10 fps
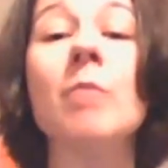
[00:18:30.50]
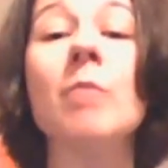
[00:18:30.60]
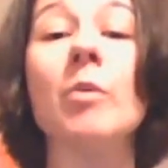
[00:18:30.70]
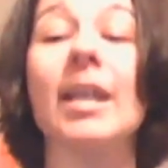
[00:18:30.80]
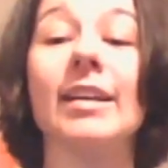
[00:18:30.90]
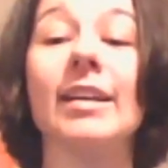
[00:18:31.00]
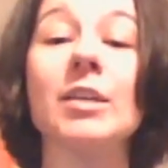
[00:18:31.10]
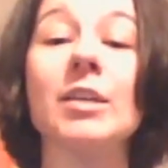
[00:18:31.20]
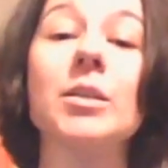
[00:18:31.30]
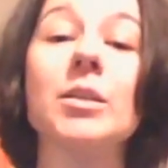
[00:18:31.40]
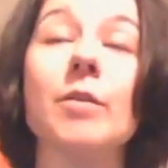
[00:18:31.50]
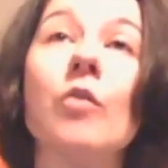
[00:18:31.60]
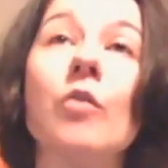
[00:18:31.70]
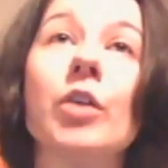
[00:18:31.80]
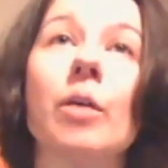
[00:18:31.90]
techniques for me to
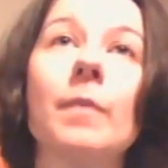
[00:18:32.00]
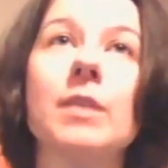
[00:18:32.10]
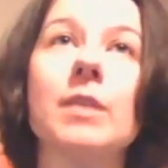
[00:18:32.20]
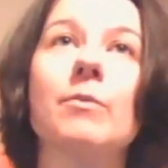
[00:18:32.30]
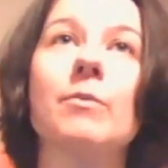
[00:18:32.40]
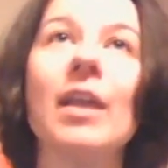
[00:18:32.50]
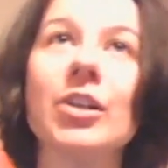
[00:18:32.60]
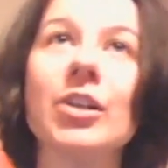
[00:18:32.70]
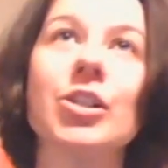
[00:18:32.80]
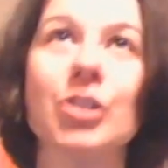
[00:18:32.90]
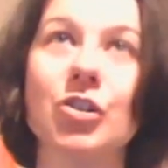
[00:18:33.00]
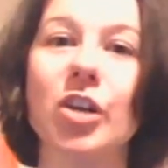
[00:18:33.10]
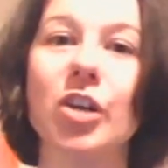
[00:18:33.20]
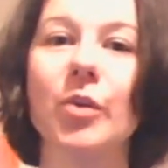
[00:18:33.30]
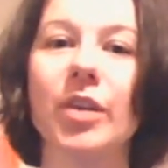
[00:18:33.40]
overcome this perfectionist streak
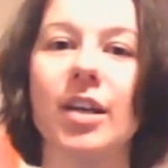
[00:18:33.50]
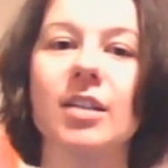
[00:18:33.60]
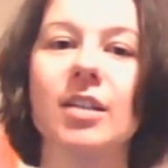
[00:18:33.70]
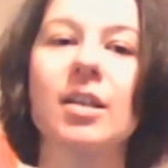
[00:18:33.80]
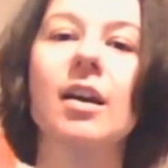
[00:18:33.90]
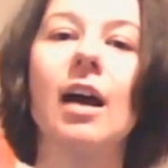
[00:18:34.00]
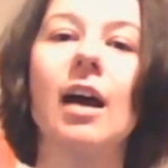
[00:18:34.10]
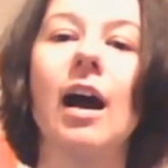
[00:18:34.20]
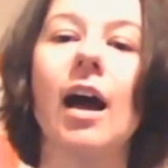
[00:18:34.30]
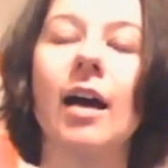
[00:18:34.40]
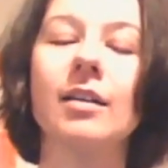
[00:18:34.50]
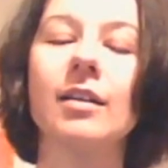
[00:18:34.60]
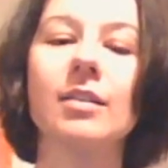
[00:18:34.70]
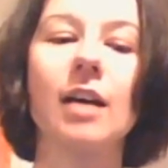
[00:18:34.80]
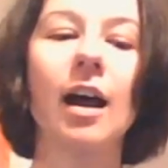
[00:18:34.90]
with it, and
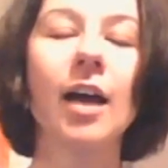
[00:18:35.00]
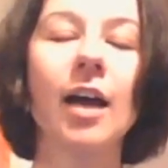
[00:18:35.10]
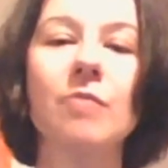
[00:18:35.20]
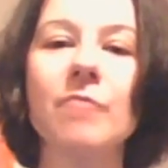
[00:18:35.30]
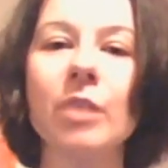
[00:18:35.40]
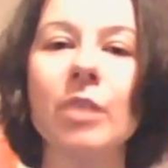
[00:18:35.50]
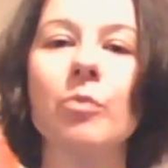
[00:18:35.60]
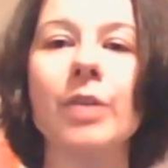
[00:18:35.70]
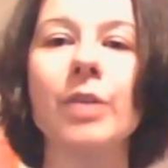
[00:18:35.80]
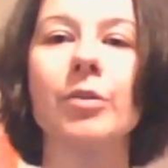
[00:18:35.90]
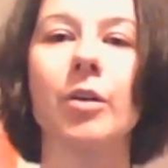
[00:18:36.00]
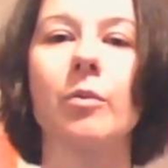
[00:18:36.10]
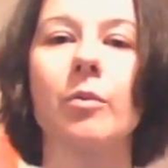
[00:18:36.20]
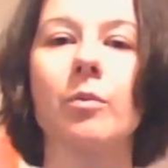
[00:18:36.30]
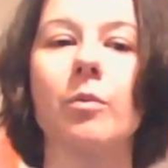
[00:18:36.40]
I had a real breakthrough.
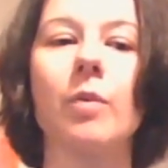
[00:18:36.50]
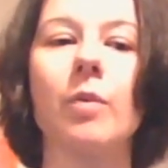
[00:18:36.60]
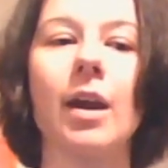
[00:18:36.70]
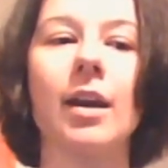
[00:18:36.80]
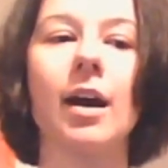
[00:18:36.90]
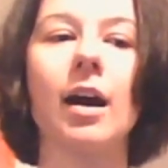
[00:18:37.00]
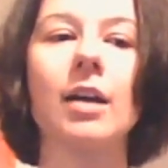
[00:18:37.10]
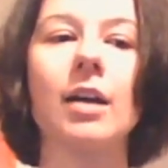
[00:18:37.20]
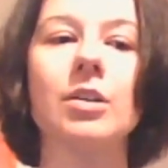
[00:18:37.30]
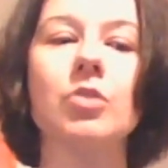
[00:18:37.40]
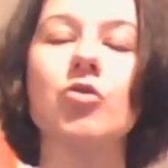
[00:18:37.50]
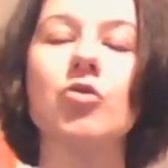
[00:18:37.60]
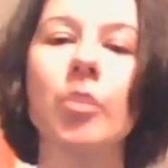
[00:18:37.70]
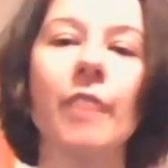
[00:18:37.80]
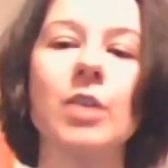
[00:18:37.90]
Drew a
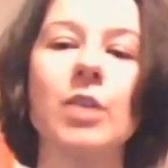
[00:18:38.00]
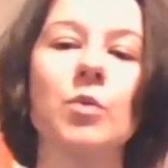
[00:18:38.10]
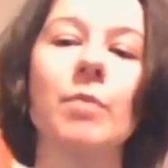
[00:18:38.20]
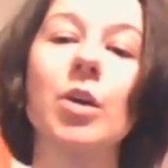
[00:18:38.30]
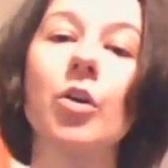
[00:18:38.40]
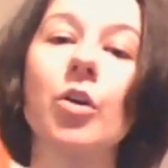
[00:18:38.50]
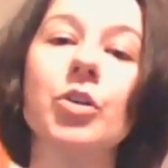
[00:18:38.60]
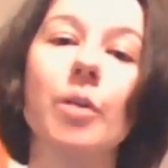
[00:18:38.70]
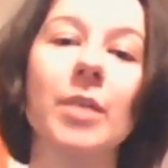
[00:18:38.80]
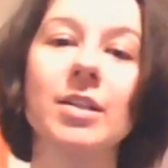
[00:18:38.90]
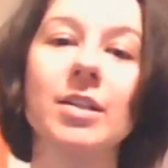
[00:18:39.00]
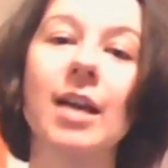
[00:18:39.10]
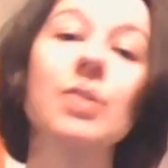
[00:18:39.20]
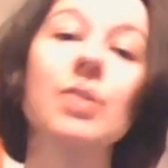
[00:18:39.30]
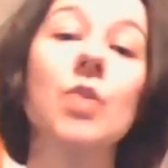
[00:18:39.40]
face with my non-dominant hand,
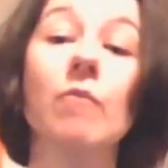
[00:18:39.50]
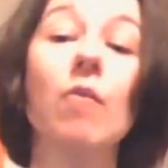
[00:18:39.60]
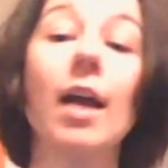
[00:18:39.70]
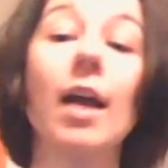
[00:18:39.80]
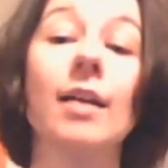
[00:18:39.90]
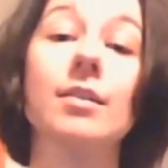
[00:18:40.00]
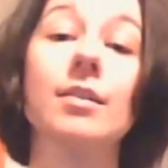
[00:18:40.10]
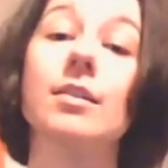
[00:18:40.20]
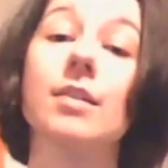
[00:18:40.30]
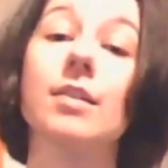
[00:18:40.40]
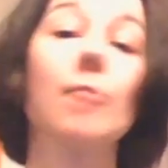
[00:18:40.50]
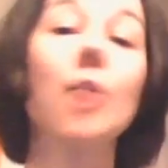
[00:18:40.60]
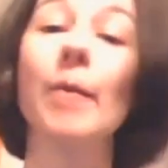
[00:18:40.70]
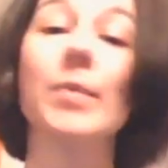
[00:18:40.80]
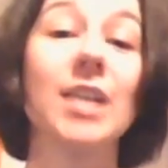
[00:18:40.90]
so I'm right-handed. I'm not
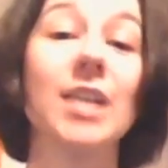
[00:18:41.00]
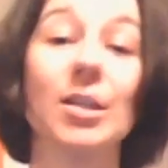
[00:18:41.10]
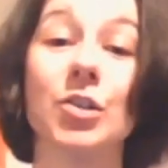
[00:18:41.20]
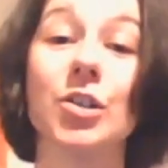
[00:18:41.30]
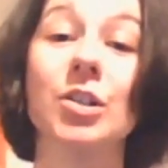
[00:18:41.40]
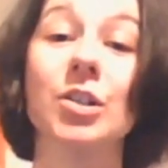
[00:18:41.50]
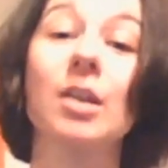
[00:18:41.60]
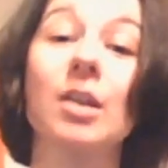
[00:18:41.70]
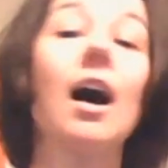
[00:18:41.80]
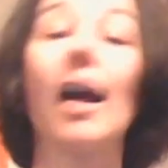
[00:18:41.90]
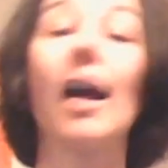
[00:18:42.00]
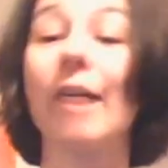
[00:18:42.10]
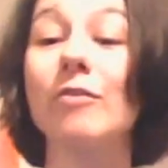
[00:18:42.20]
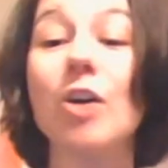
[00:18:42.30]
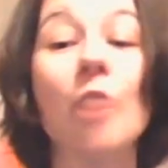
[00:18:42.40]
ambidextrous. I have
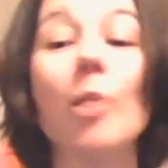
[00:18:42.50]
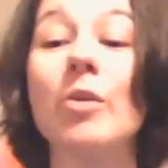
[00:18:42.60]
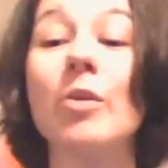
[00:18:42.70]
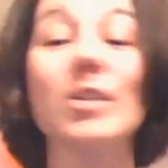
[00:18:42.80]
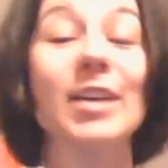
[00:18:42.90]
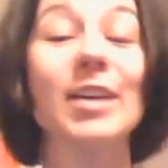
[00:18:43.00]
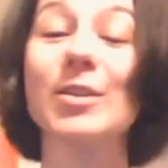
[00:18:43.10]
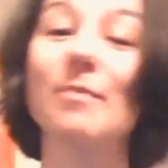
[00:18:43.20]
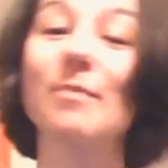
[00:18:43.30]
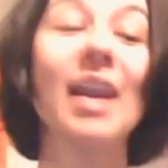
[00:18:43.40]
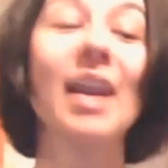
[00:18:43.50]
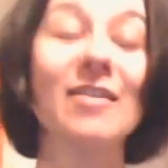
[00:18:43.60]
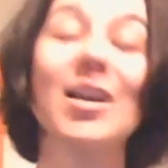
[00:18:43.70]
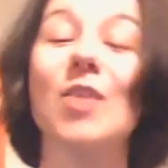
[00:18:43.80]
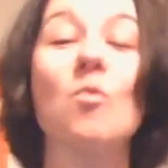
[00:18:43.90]
no motor skills in my left
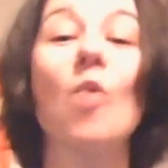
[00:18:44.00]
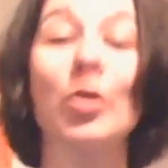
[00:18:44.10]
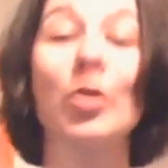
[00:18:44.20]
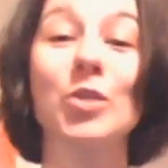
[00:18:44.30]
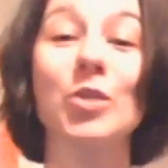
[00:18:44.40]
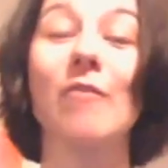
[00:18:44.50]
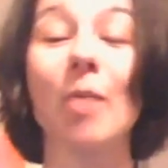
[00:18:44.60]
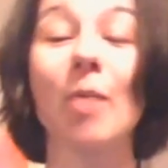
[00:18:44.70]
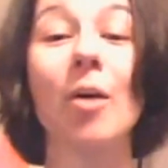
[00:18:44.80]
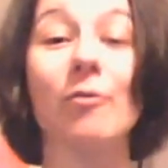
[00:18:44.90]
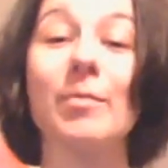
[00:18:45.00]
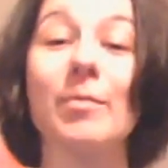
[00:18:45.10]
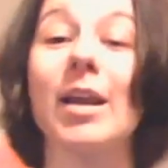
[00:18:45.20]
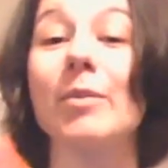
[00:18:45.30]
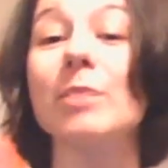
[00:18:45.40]
hand whatsoever, apart from being able
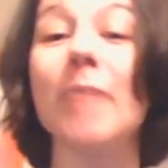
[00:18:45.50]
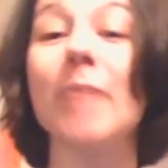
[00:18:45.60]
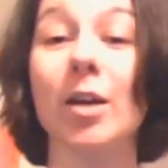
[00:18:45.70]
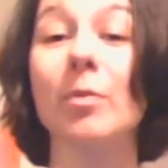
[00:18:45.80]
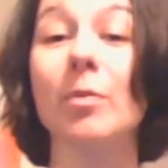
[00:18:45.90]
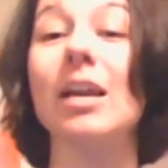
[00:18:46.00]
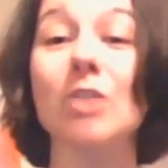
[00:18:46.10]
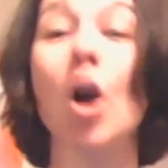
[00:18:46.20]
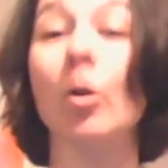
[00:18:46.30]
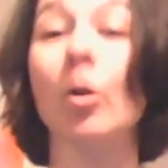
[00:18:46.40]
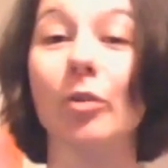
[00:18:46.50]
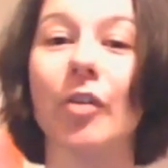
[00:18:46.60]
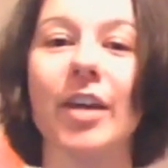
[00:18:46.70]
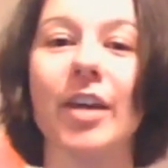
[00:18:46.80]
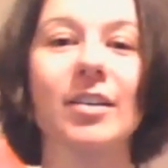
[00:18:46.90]
to pick up a glass and hold
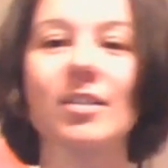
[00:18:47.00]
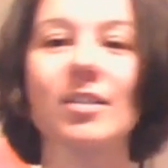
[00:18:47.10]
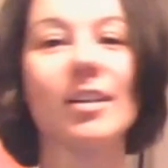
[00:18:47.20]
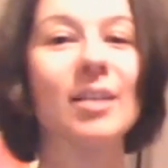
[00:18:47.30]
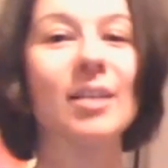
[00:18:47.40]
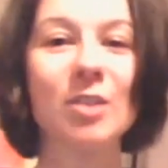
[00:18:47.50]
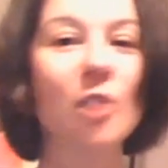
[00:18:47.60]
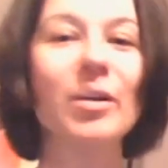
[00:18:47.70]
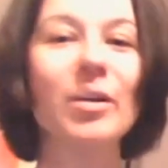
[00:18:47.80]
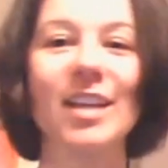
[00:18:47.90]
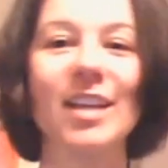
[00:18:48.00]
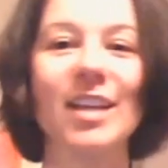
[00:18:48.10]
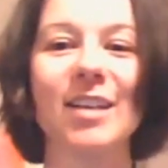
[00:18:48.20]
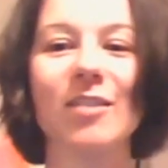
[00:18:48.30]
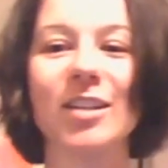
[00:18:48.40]
things. There's
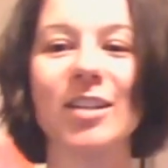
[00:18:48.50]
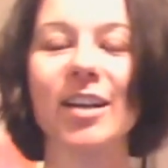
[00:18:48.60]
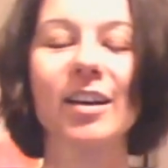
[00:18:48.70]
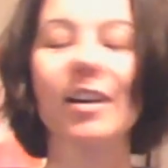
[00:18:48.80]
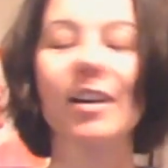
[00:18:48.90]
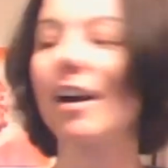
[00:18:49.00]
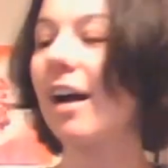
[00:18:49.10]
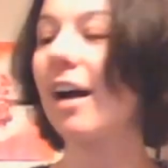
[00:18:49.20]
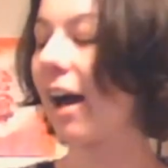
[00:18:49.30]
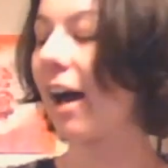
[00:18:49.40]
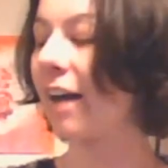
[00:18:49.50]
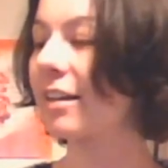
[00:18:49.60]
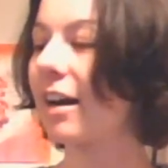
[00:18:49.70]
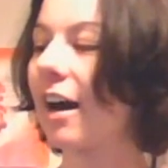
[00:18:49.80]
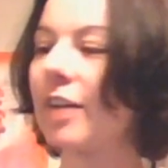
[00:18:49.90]
no real dexterity.
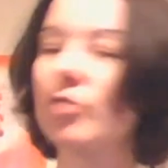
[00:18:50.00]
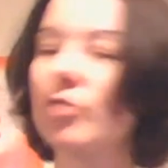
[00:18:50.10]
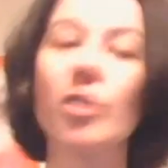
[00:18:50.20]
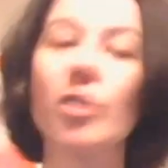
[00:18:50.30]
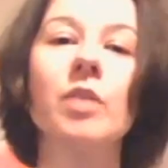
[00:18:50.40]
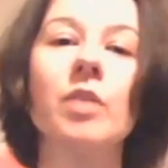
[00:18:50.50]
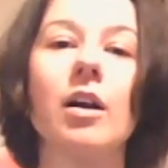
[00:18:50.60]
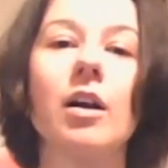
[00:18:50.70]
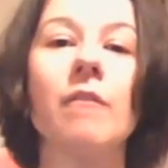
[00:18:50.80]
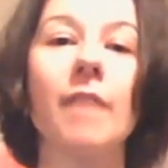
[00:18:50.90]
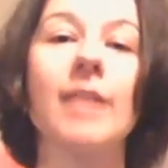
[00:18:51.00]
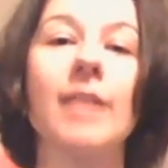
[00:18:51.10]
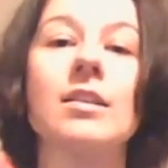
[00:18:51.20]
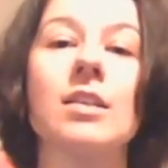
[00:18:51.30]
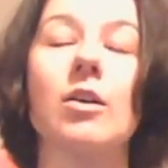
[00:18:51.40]
And I drew
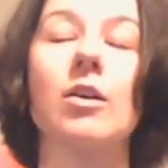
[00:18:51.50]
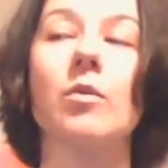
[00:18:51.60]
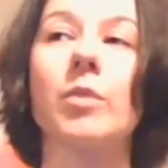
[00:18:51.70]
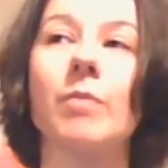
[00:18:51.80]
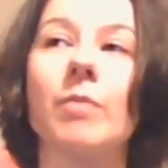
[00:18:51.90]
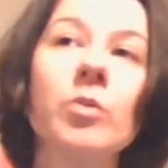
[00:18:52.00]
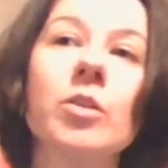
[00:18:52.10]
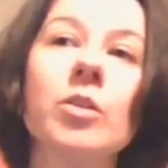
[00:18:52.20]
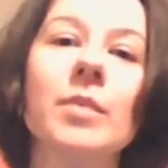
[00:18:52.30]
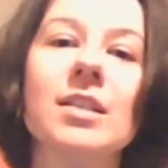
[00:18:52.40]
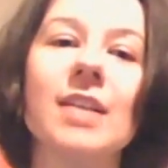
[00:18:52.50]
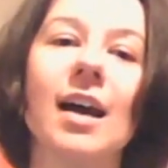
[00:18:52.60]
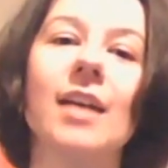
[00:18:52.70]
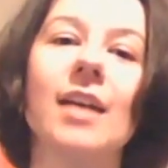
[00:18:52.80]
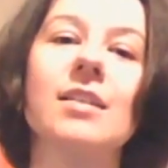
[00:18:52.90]
a face with my
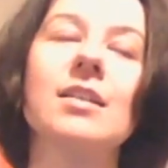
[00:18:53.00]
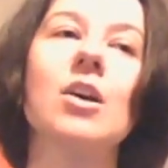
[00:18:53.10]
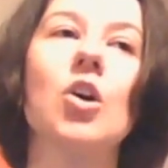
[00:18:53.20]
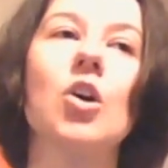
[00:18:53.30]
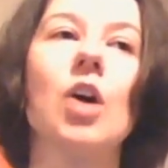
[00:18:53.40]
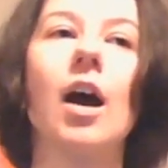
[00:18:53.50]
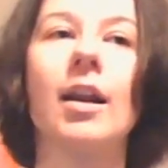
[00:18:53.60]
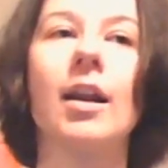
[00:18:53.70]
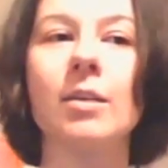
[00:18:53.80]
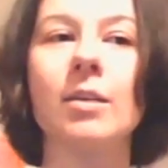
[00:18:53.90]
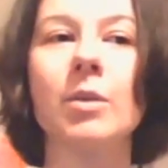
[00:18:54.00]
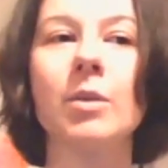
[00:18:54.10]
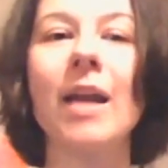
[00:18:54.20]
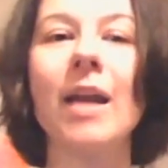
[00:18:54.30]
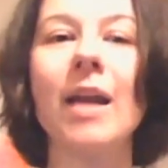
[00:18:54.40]
non-dominant hand,
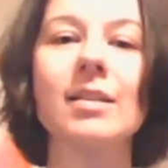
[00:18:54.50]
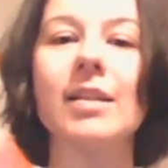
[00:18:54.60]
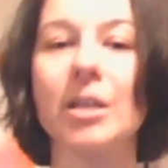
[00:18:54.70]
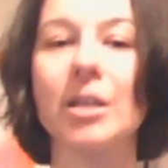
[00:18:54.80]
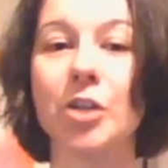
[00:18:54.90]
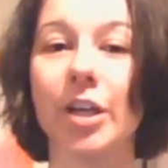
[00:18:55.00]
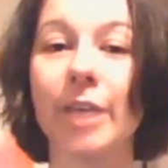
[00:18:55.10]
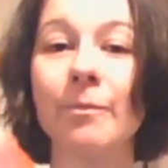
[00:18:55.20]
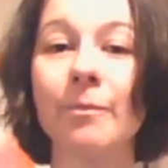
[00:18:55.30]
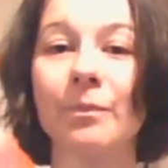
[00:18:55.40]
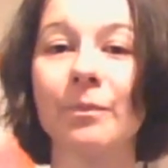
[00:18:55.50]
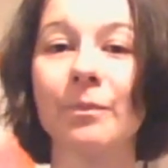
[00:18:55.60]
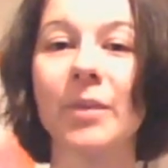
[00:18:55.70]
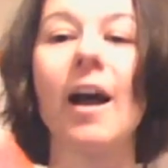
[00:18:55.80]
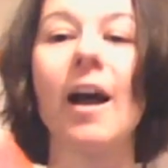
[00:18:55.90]
and I did it with a pencil initially,